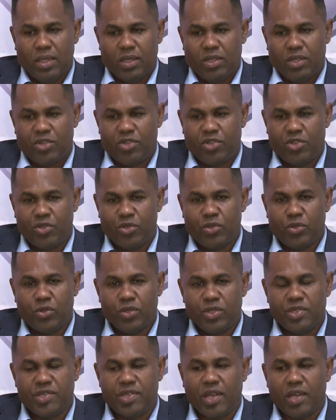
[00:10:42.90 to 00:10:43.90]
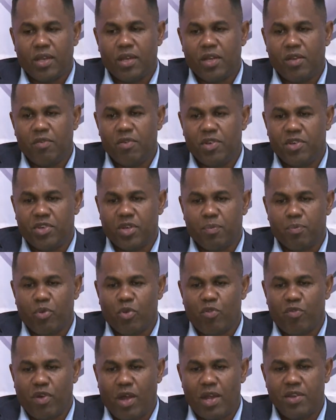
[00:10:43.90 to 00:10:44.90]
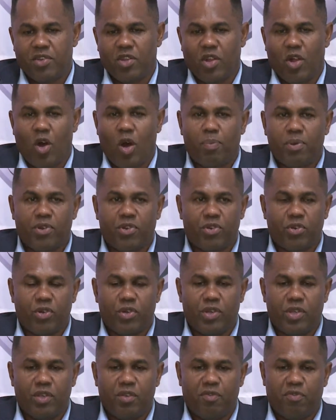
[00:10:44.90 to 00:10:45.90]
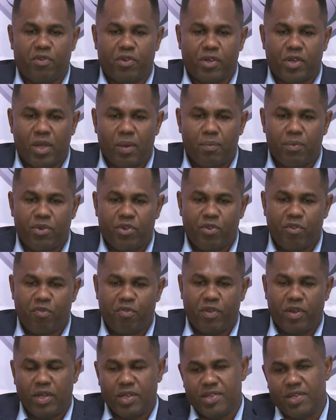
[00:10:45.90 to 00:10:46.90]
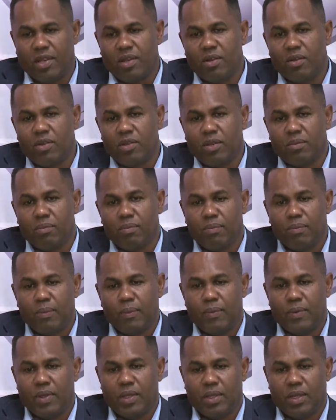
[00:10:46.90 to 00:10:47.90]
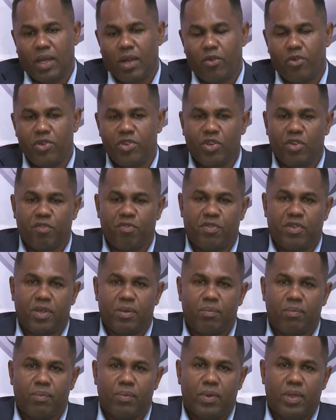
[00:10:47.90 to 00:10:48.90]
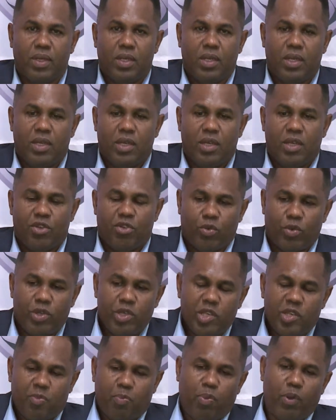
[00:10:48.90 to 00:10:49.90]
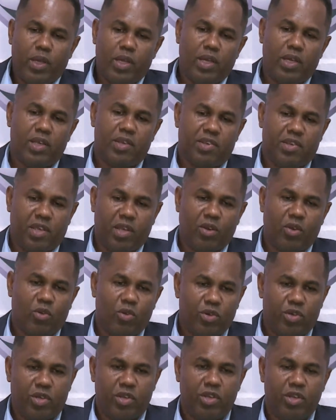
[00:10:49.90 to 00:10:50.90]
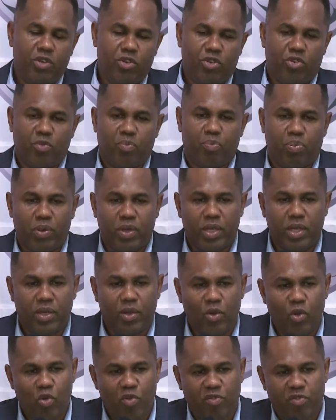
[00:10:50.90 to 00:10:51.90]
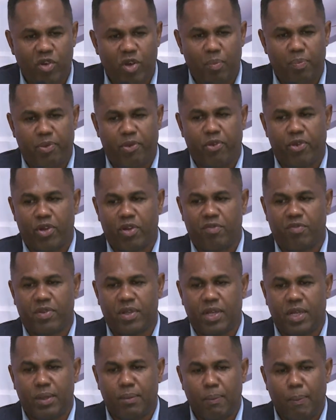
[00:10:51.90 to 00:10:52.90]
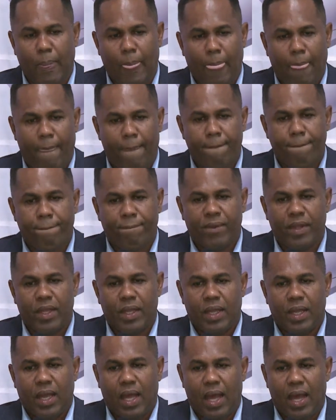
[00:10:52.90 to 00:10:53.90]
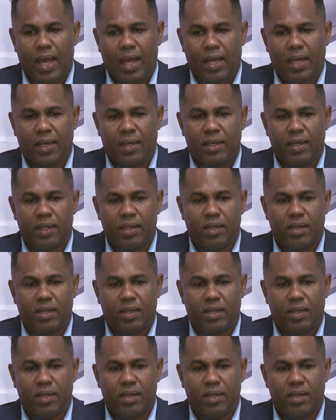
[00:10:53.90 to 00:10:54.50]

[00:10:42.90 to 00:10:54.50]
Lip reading: So the second division provides an opportunity for them to fill a second team, a reserve team. So these players can continue to play over a period of time and